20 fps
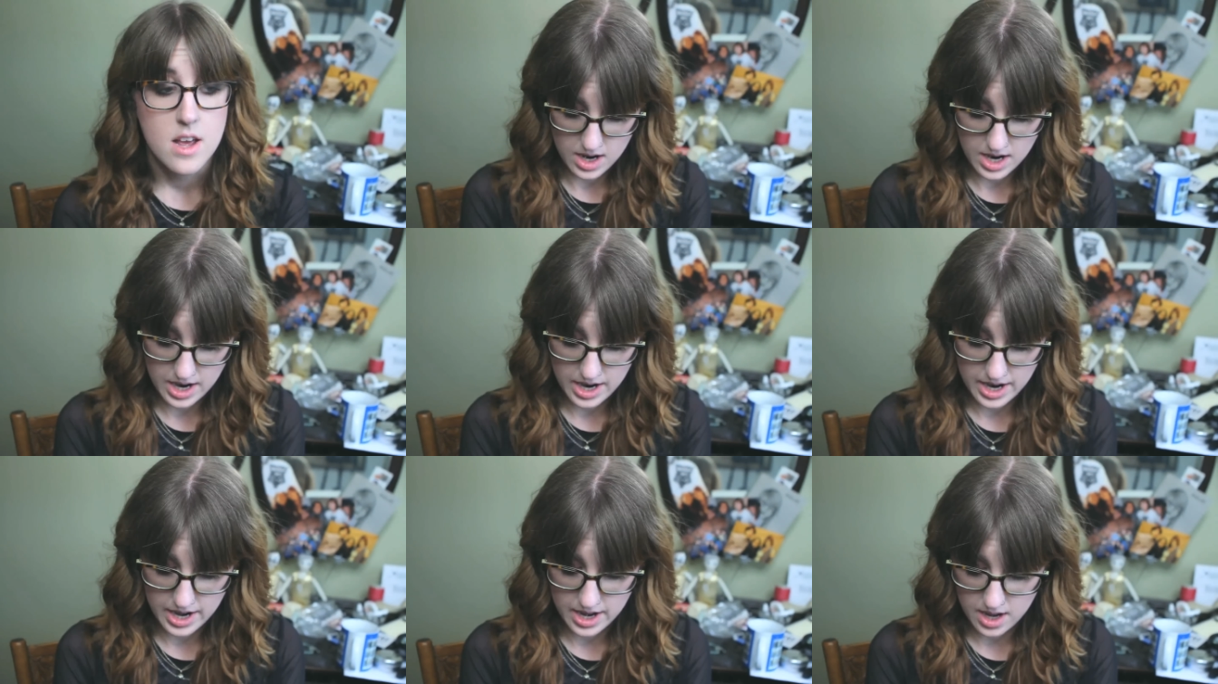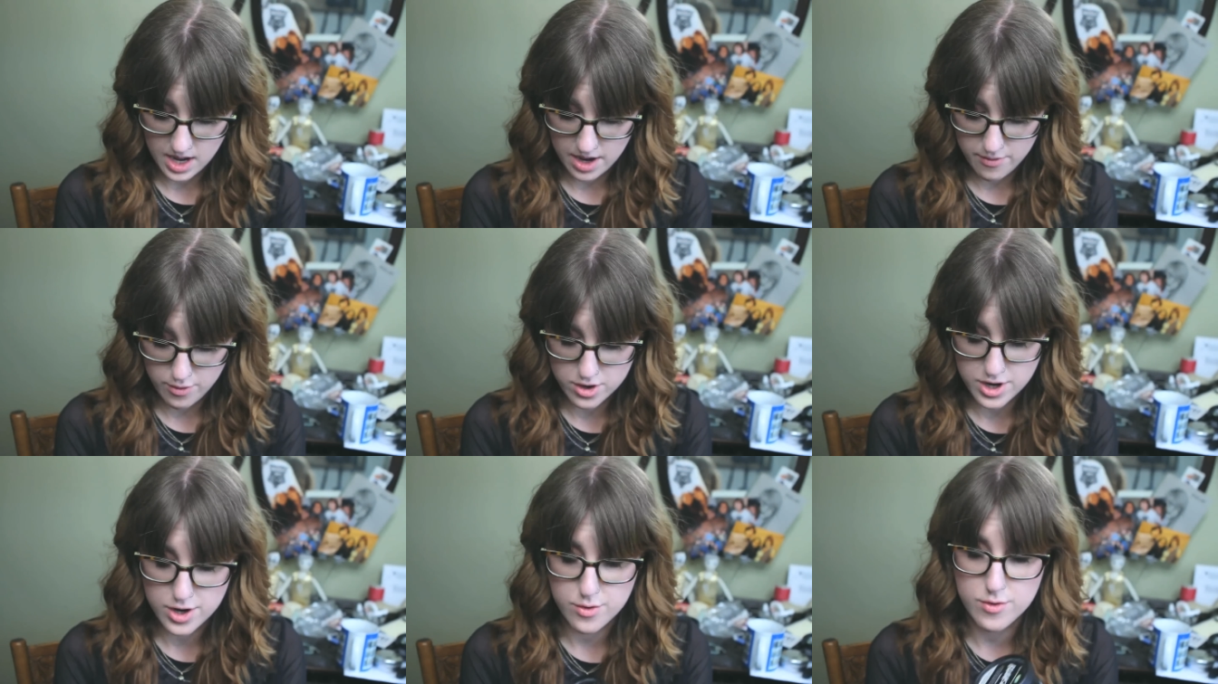I have
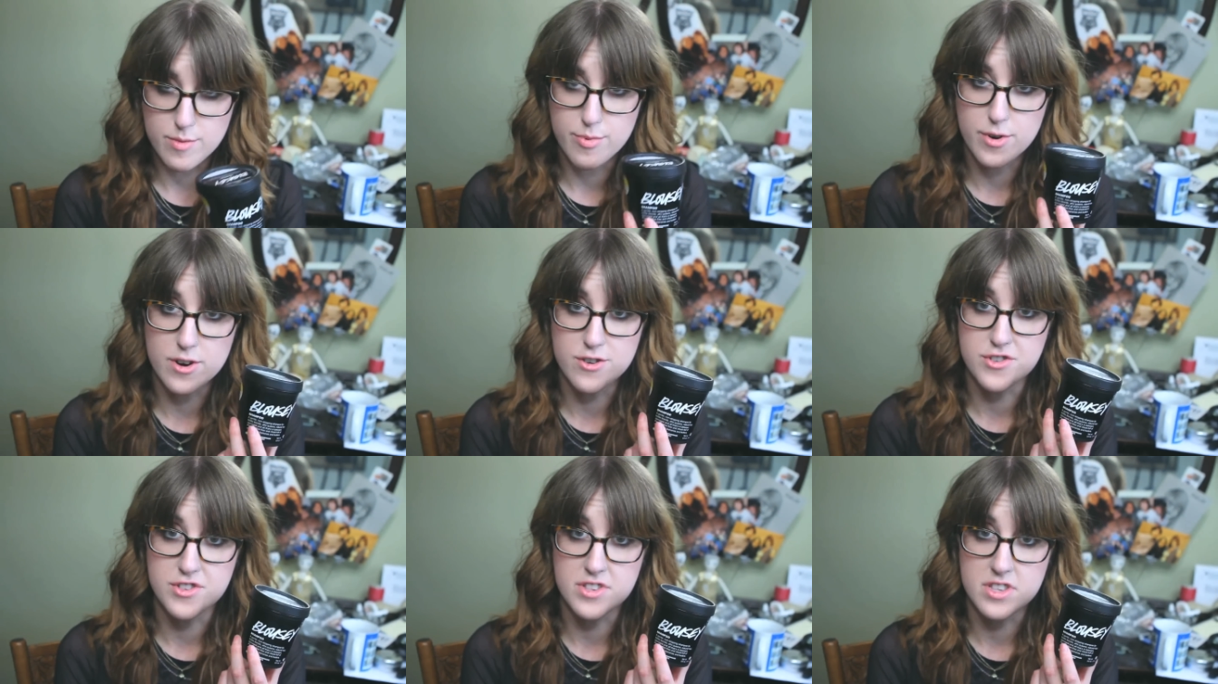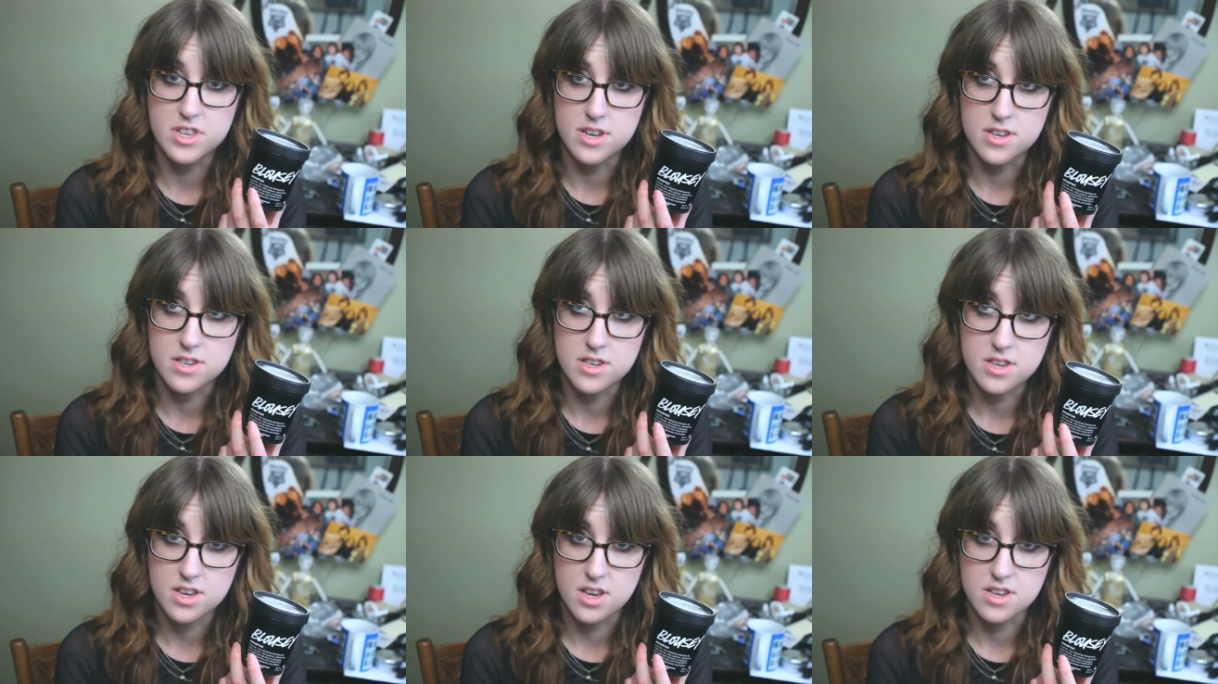already repurchased
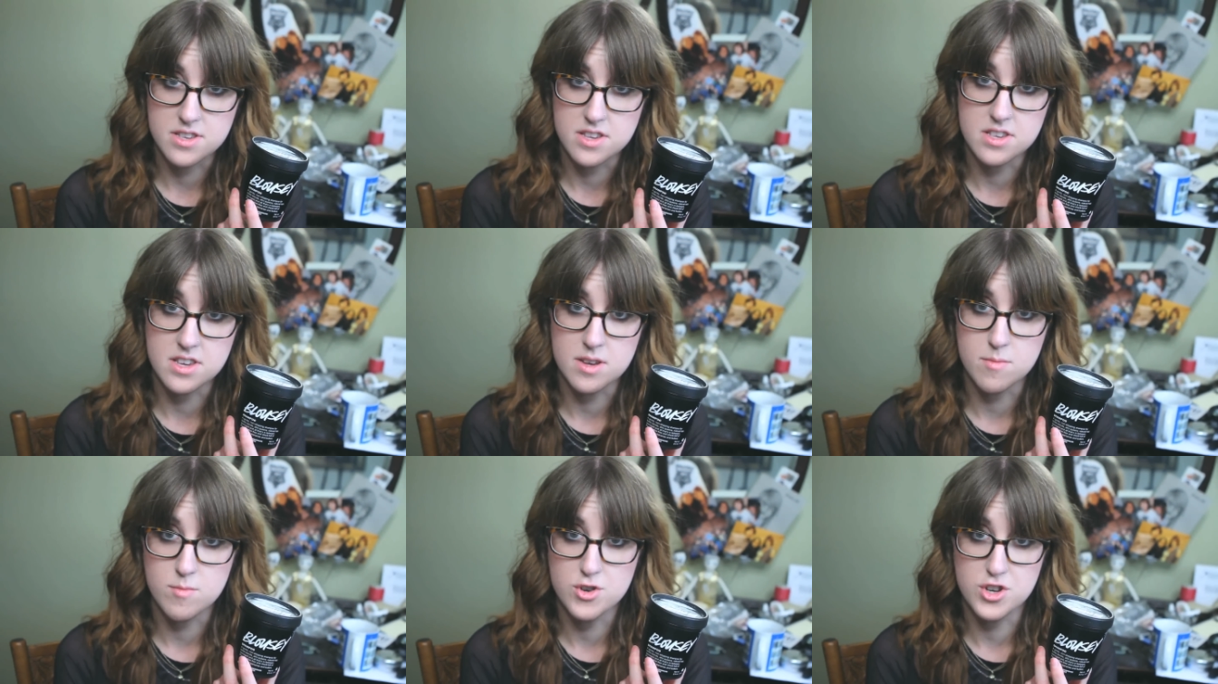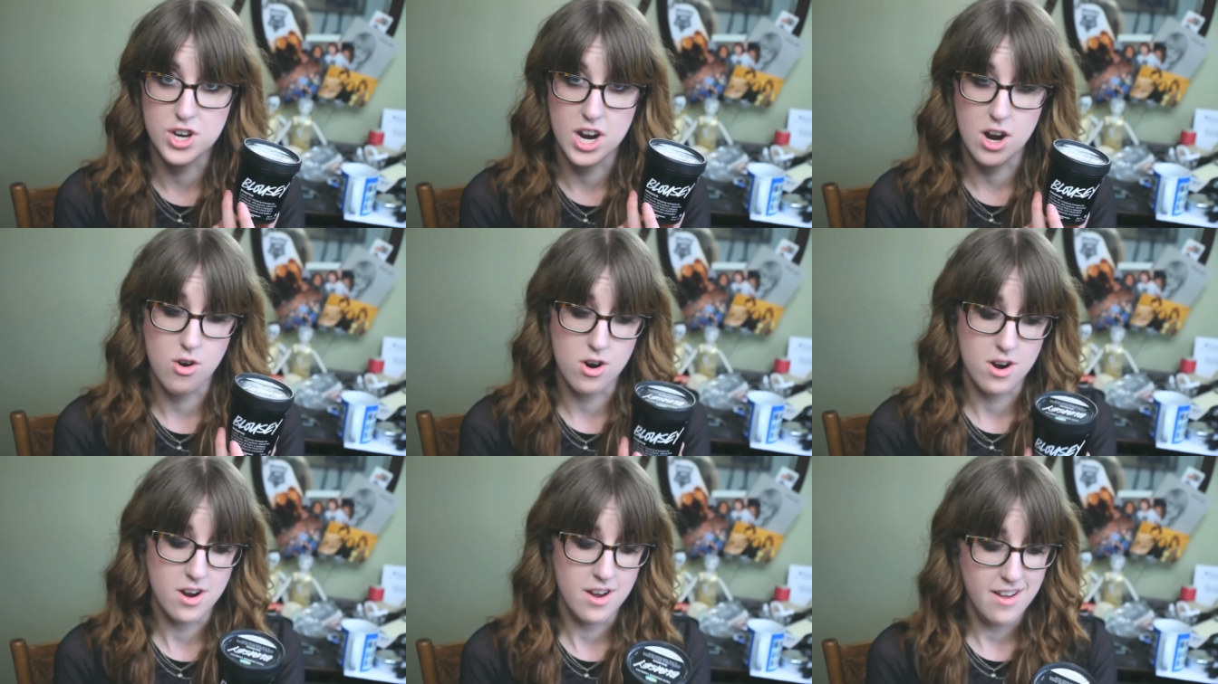this because it's in my
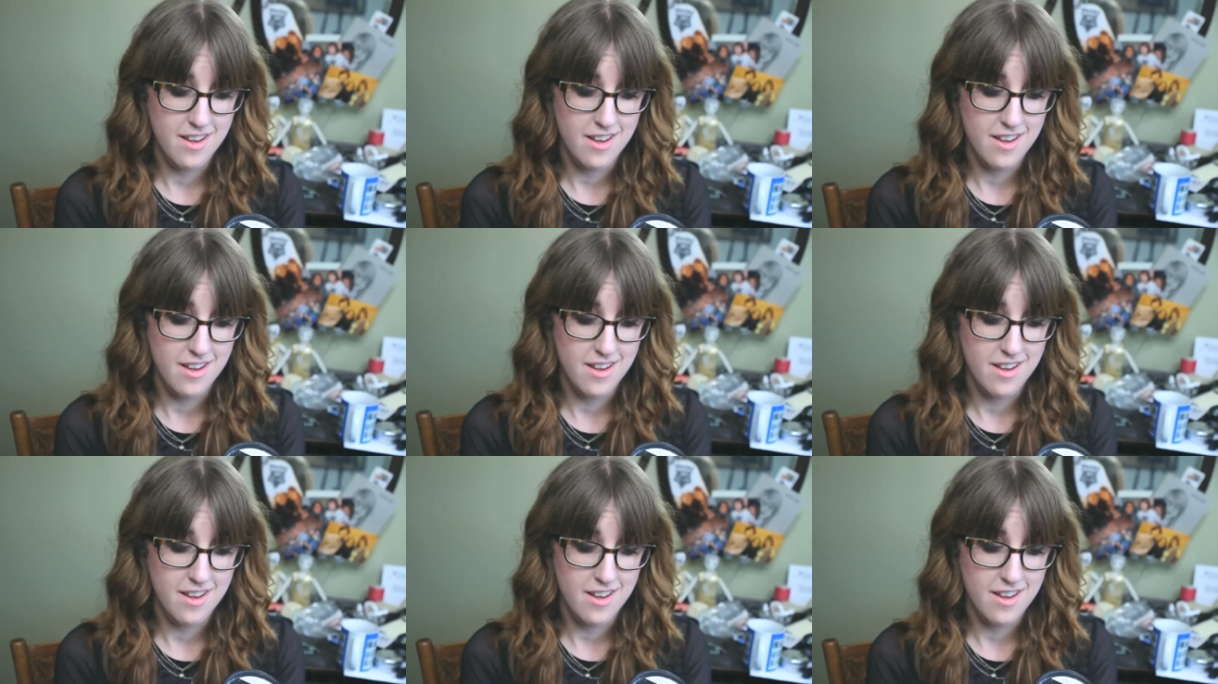shower.